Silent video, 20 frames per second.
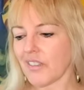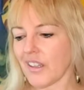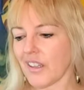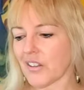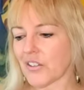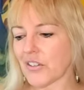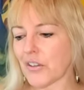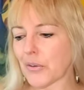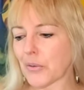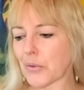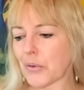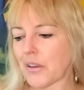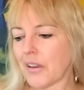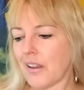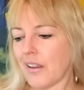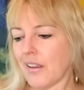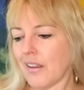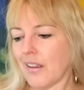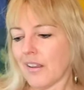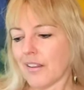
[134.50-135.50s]
so
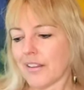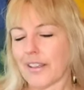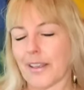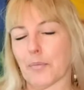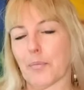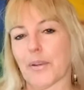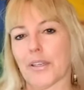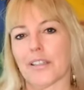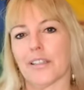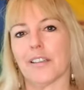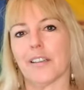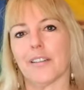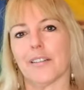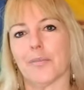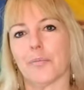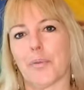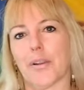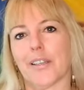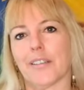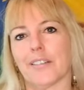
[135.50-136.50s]
yeah, but
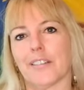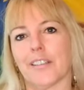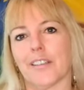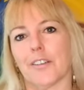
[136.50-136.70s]
but uh,